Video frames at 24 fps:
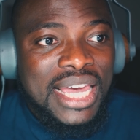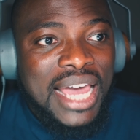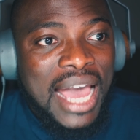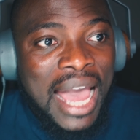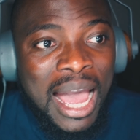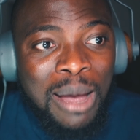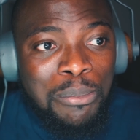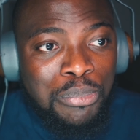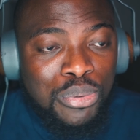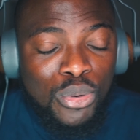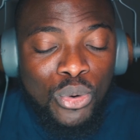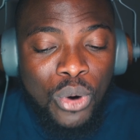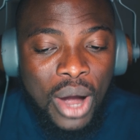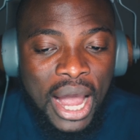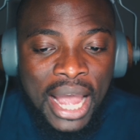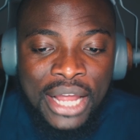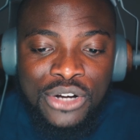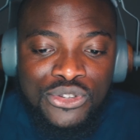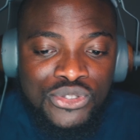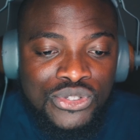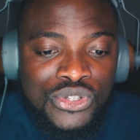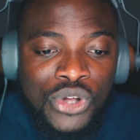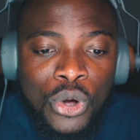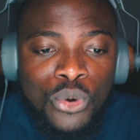Apple, I
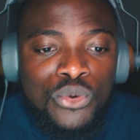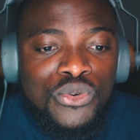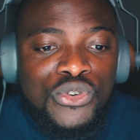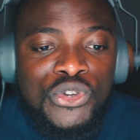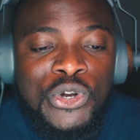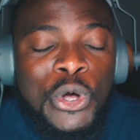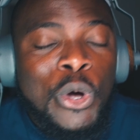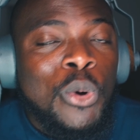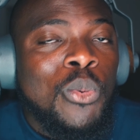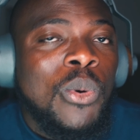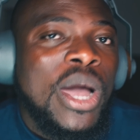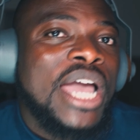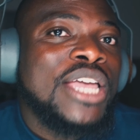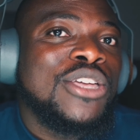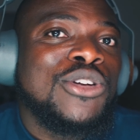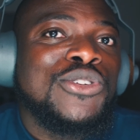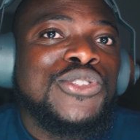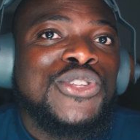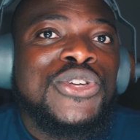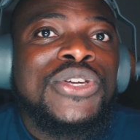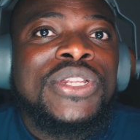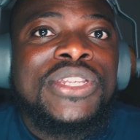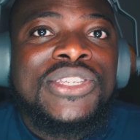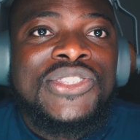don't know why you're
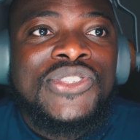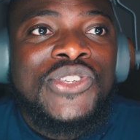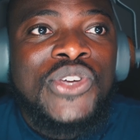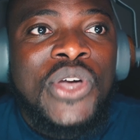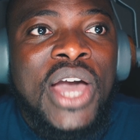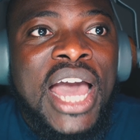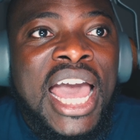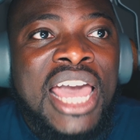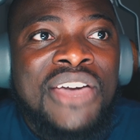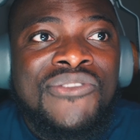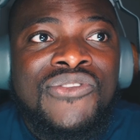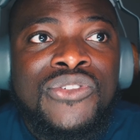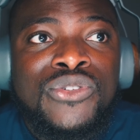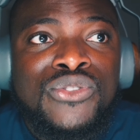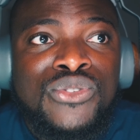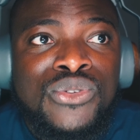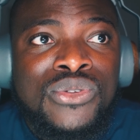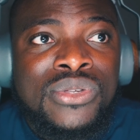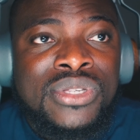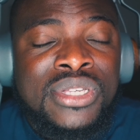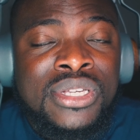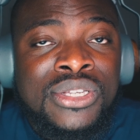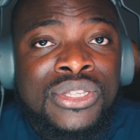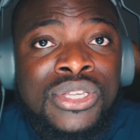doing this to your iPhone
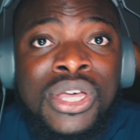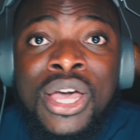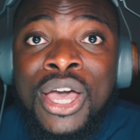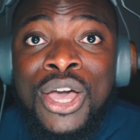users.